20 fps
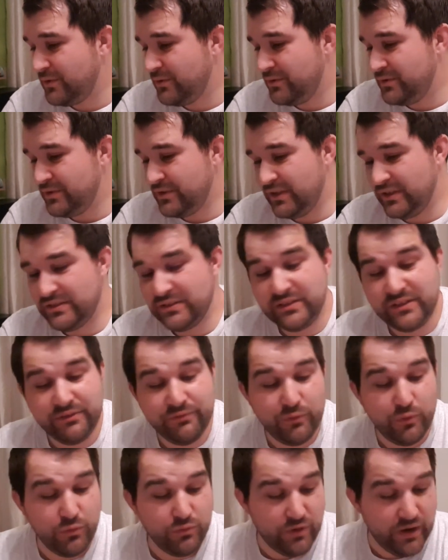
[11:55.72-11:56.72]
what was I? So
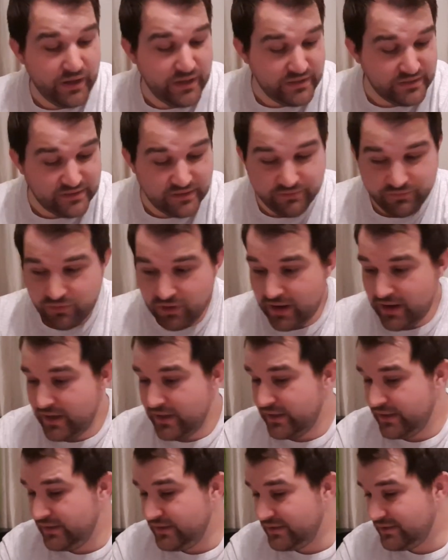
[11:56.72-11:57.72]
difficult ratings. They've
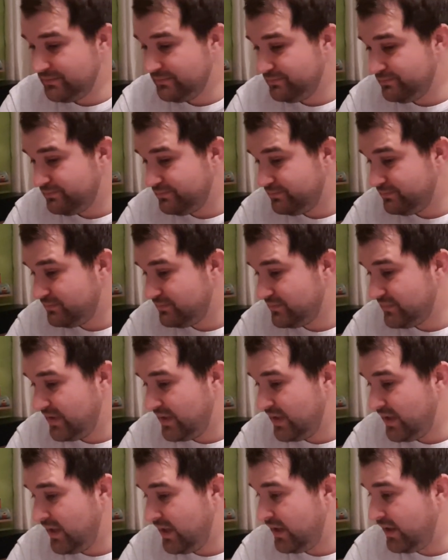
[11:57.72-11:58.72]
rated each.
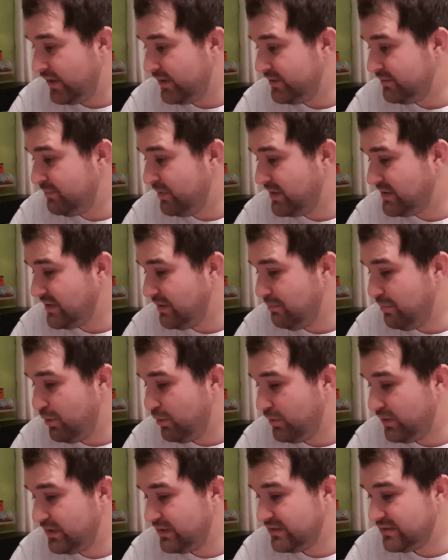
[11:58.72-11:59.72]
You know, most of the
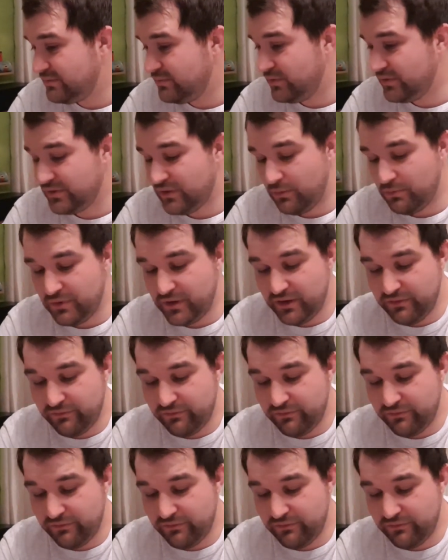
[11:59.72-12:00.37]
buildings, what type of